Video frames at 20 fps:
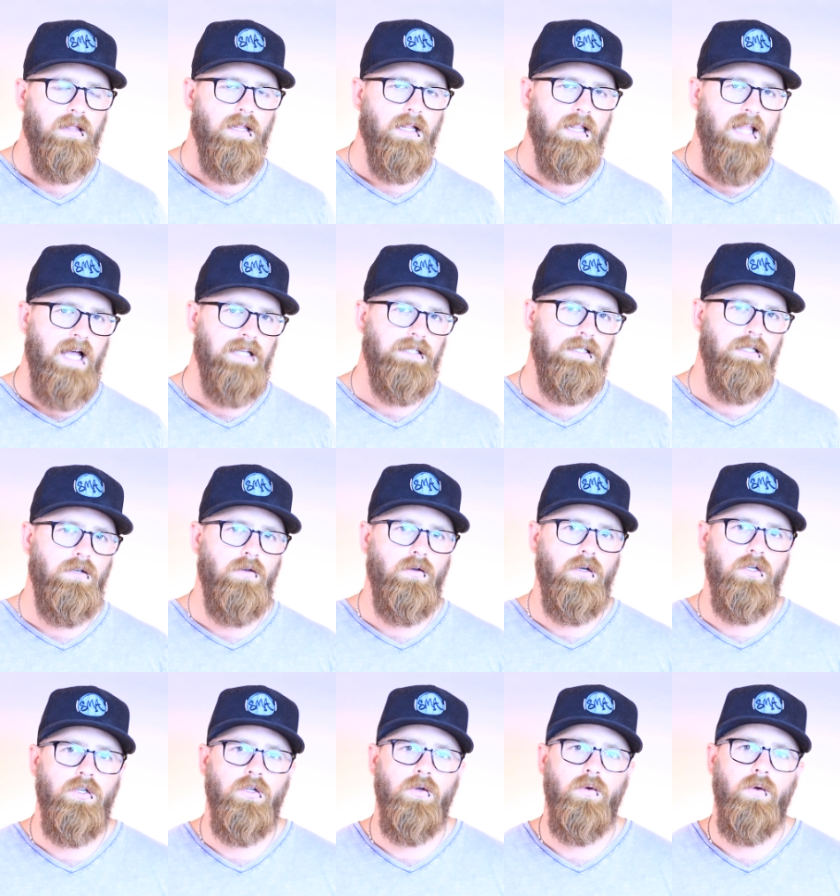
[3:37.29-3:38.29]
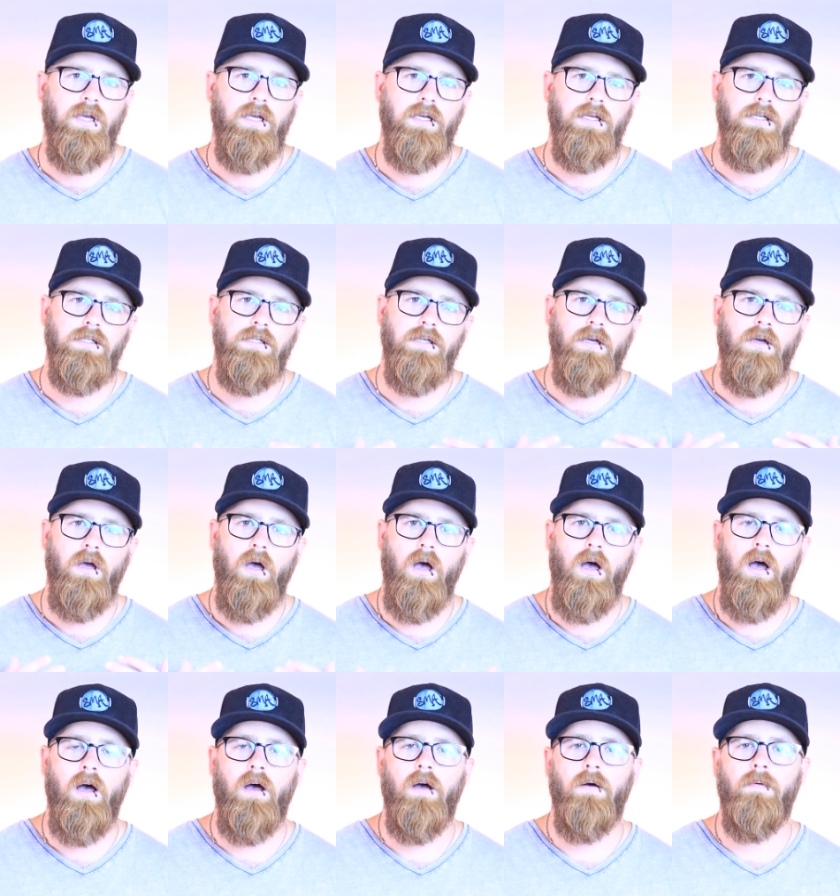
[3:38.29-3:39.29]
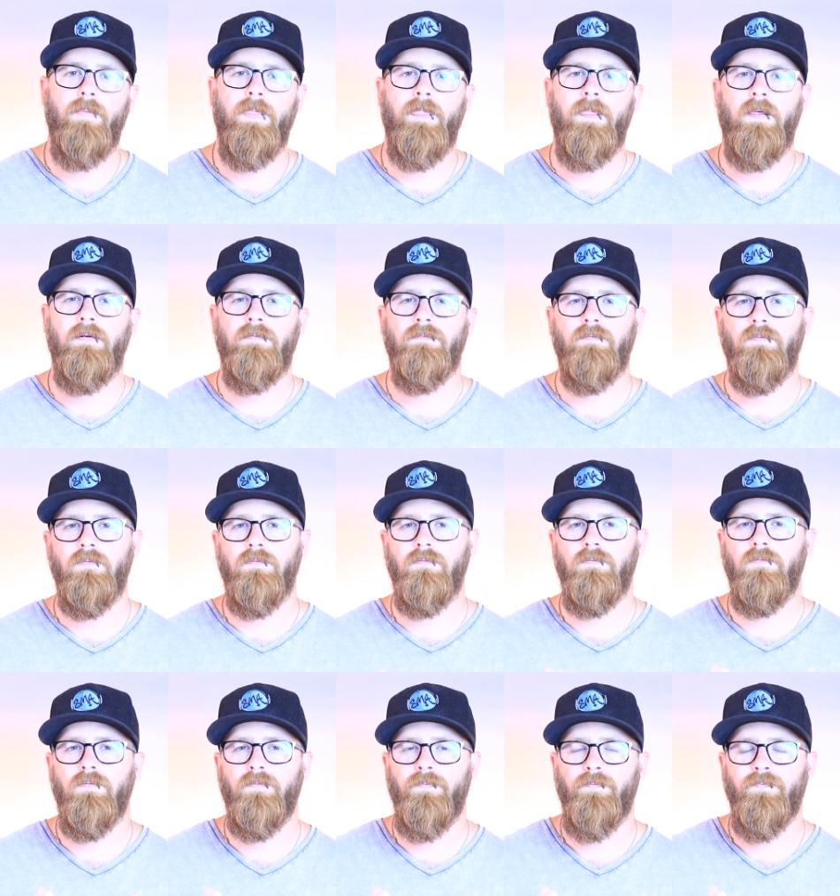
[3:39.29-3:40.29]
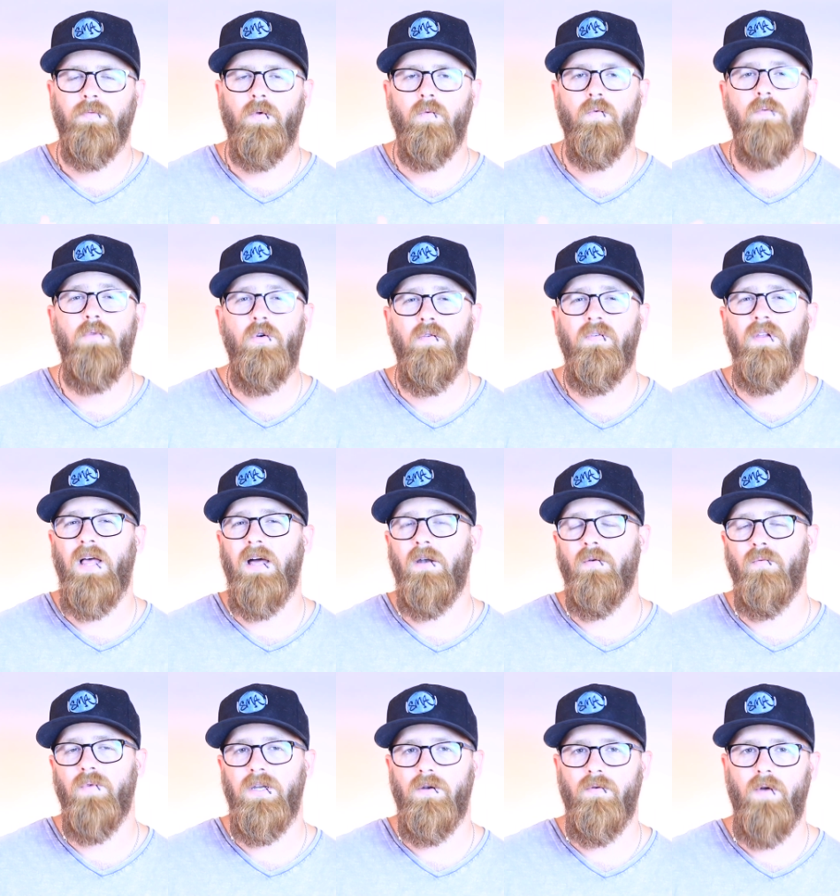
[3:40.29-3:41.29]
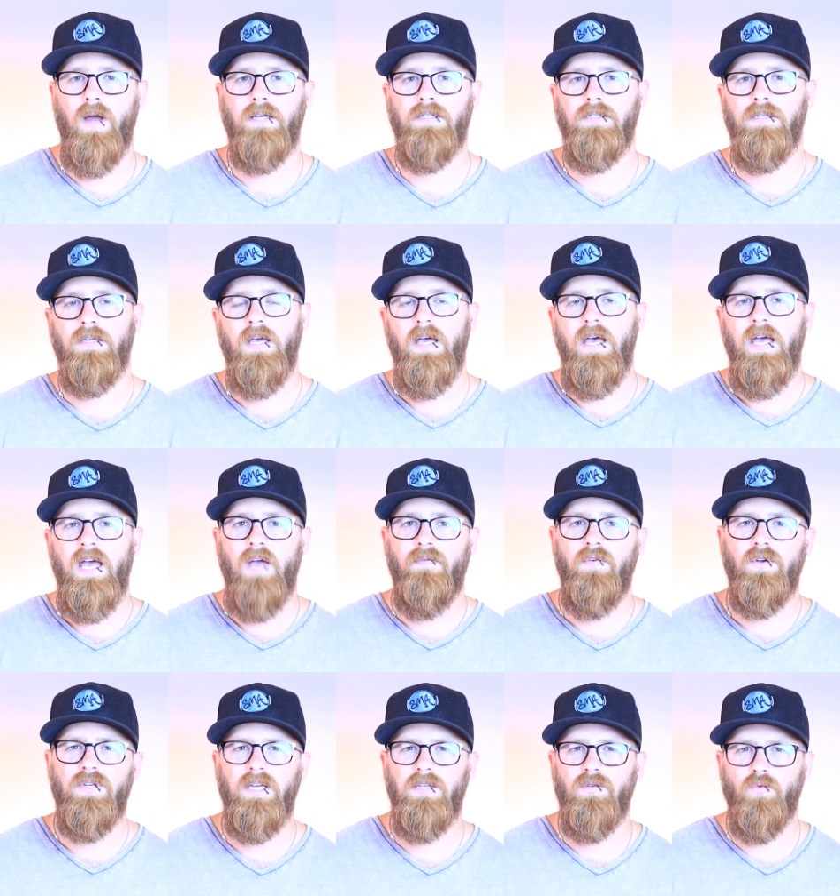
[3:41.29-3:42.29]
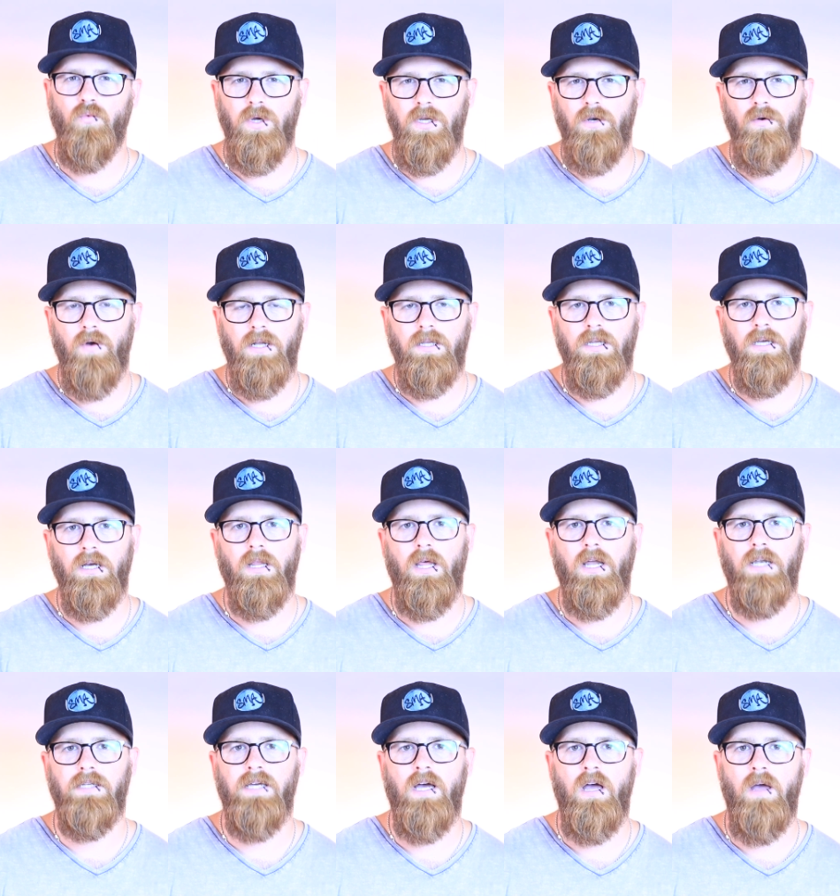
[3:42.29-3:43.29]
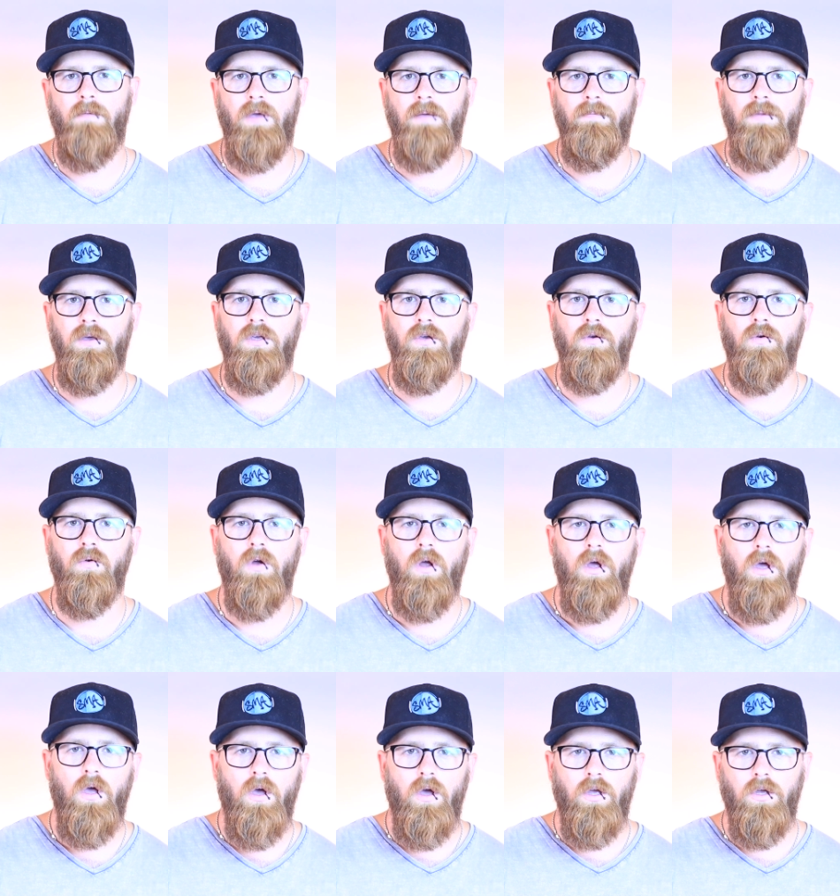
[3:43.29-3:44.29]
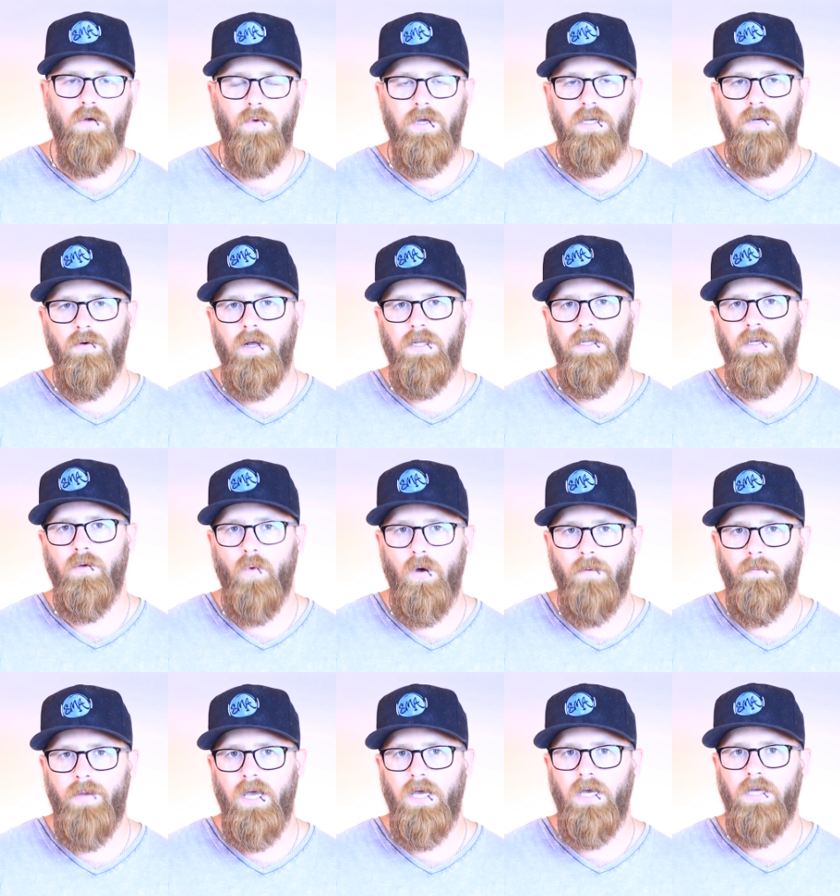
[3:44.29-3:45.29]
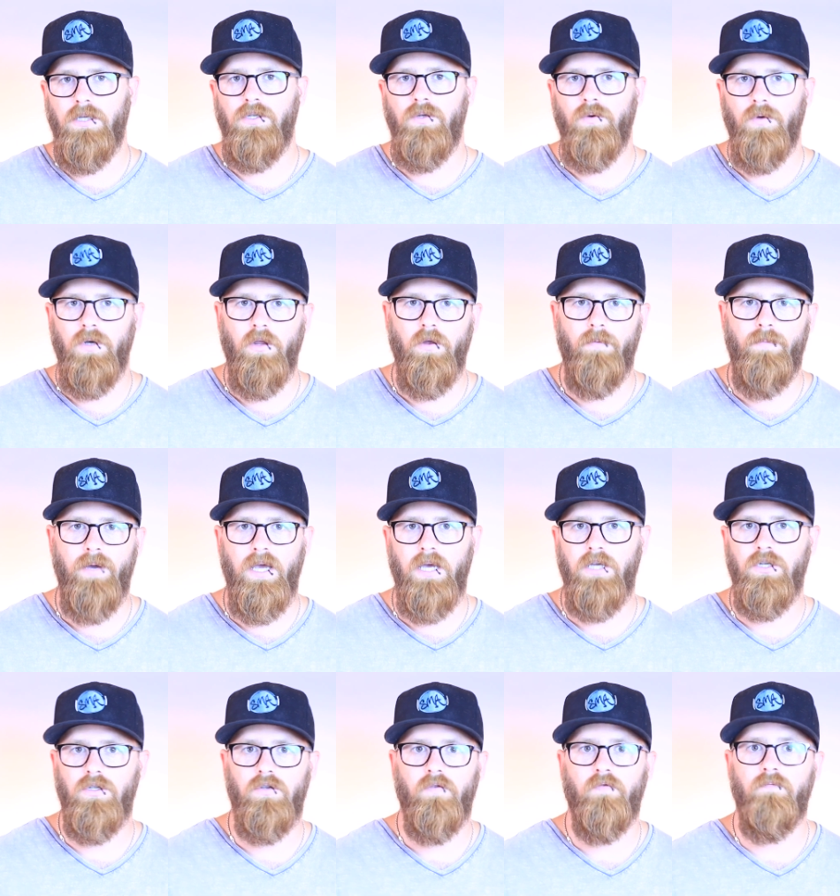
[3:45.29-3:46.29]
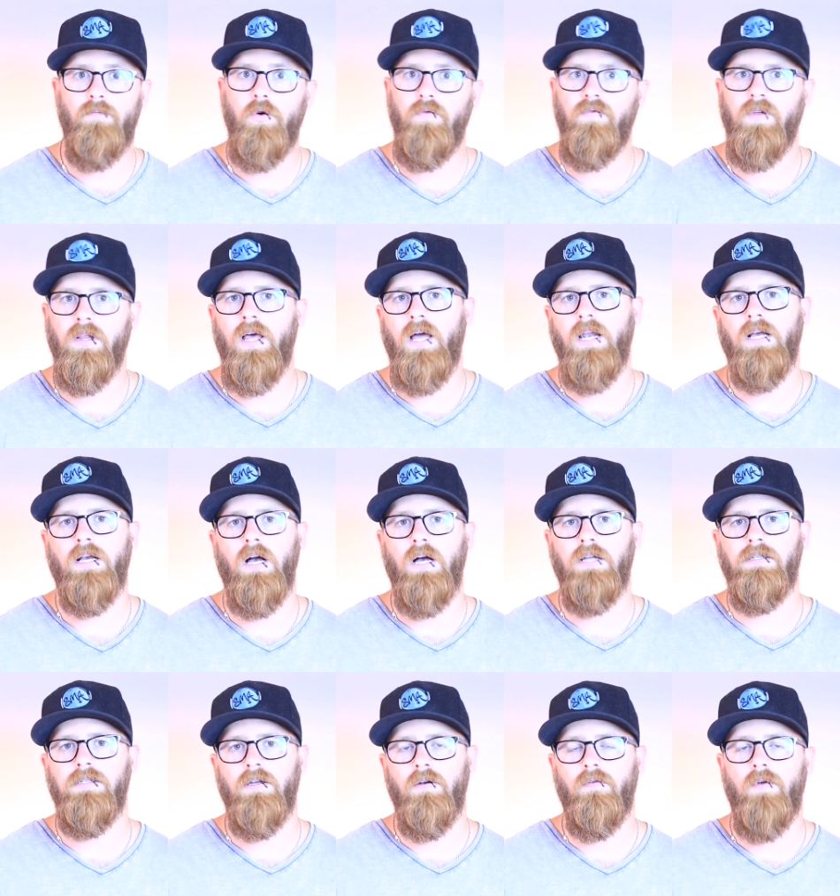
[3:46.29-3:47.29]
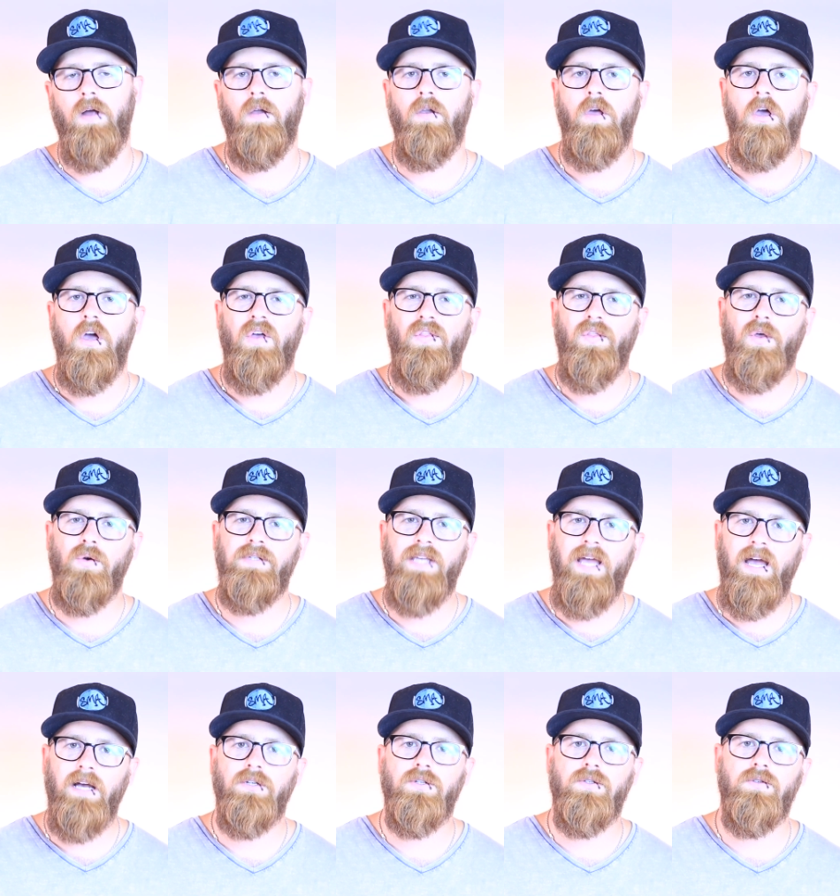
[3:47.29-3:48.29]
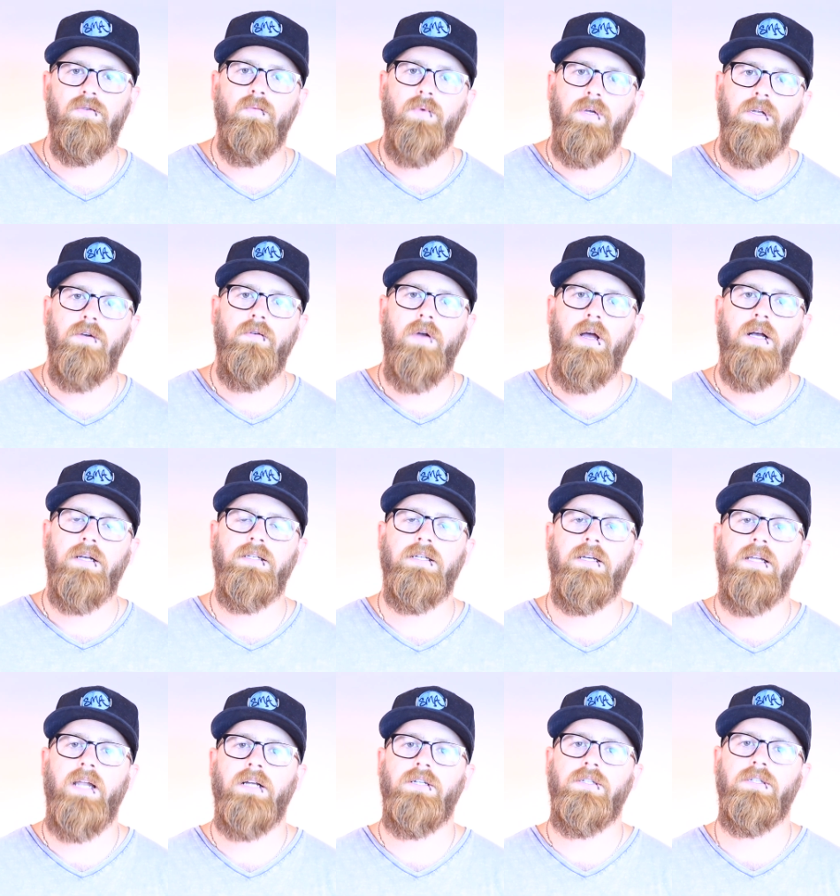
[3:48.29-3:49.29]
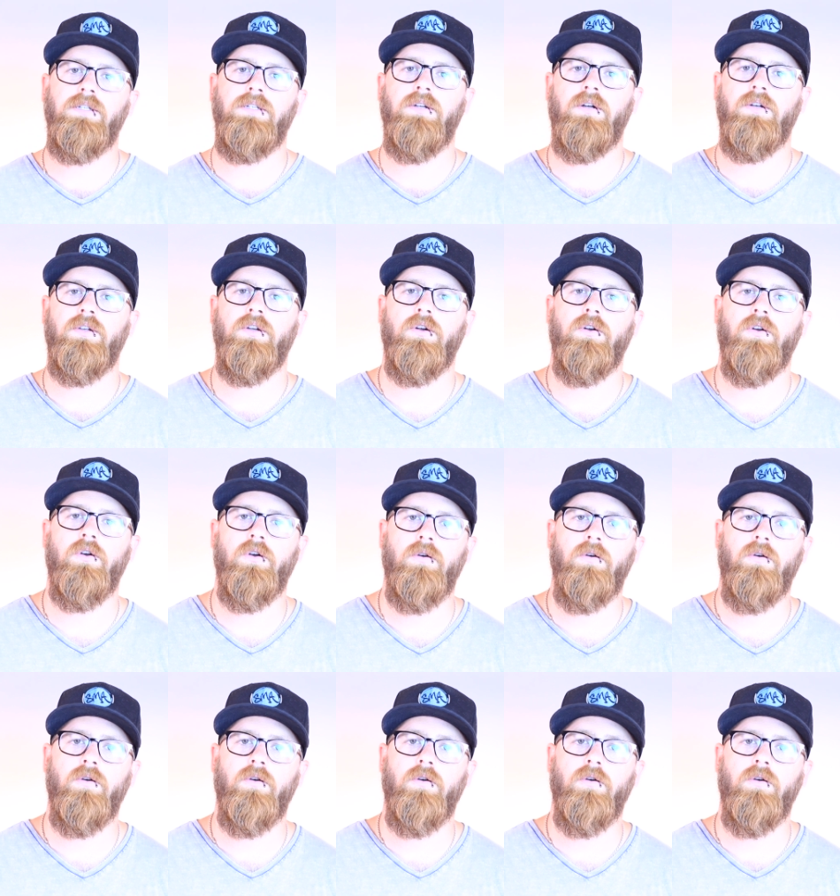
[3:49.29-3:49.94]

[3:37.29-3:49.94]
The last thing you can do is uh, remove a lot of redirects. If your site's redirecting a lot of time, maybe you you're redirecting one page to another page, you've moved a lot of content around, those extra redirects can actually start to